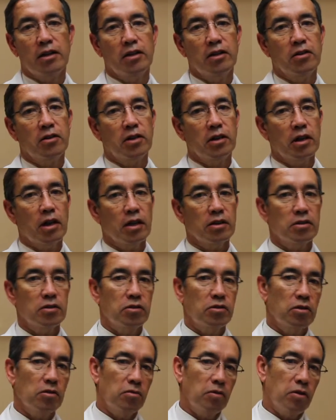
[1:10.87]
You can also
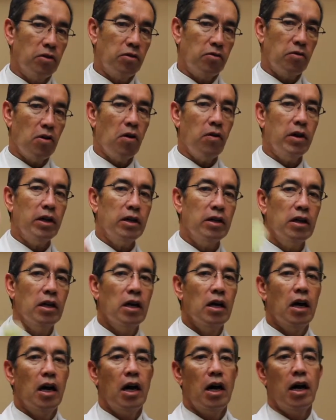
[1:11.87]
do it with throwing,
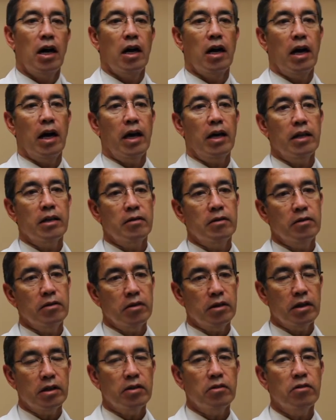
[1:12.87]
and you
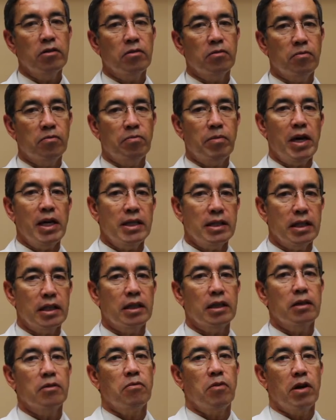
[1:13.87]
can do it
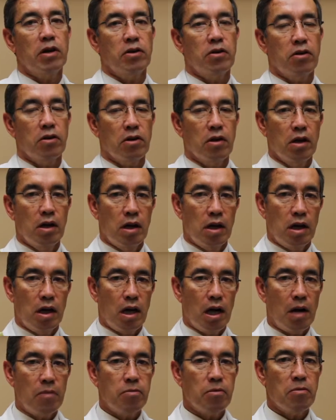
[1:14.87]
basically when your
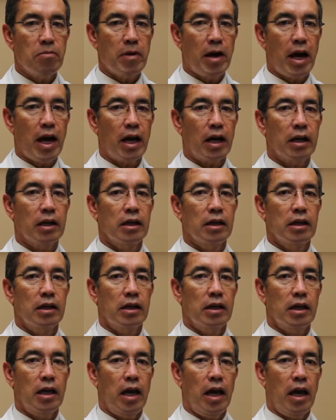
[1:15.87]
upper back
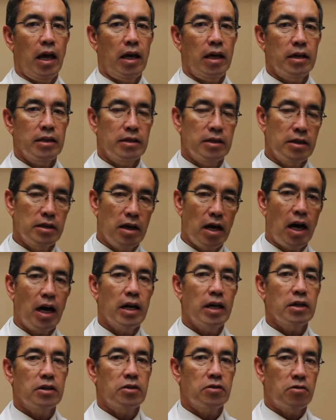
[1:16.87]
is
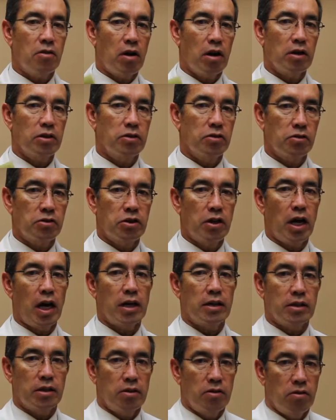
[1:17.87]
not as strong as your
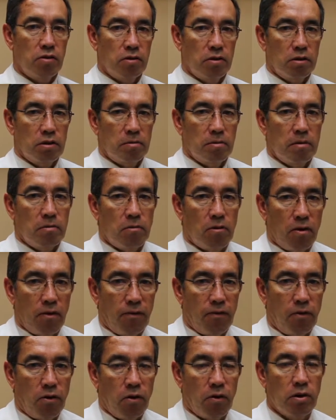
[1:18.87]
chest and you're a little bit more
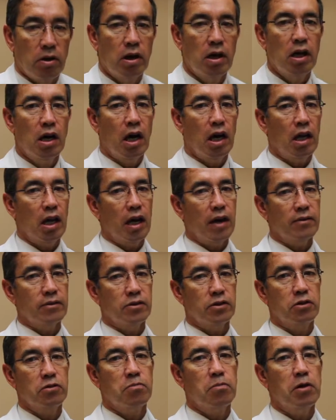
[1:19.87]
forward. A lot of
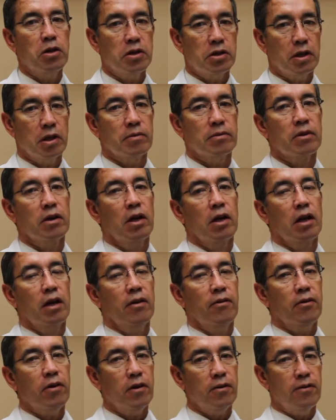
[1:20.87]
us do push-ups,
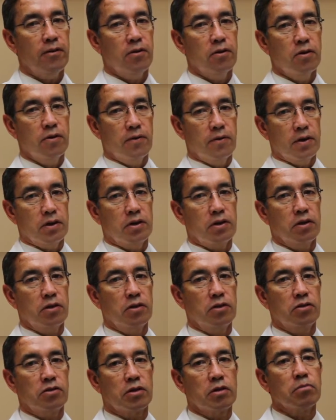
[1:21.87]
very few of us
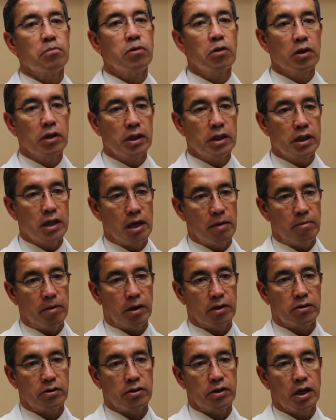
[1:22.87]
do some pulling type
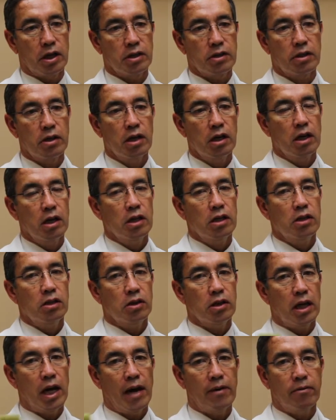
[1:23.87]
exercise. You
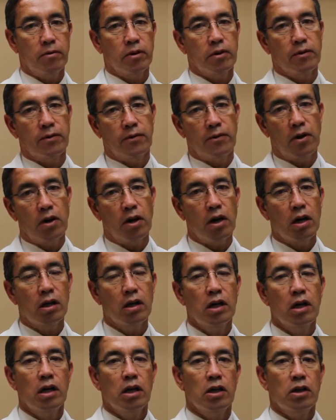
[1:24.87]
can have it with a
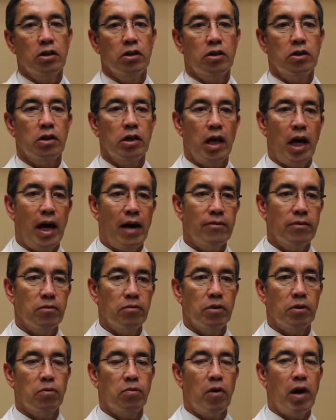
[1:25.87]
fall, you can have it
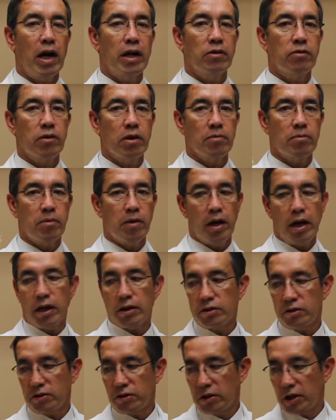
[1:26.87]
with wide grip
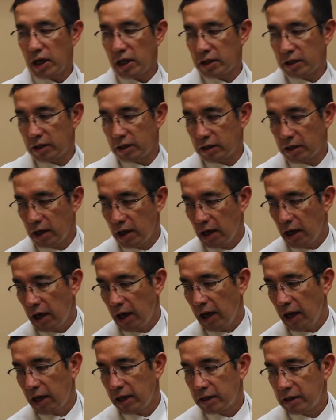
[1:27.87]
exercises
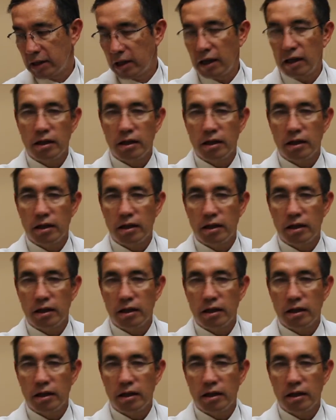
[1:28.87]
and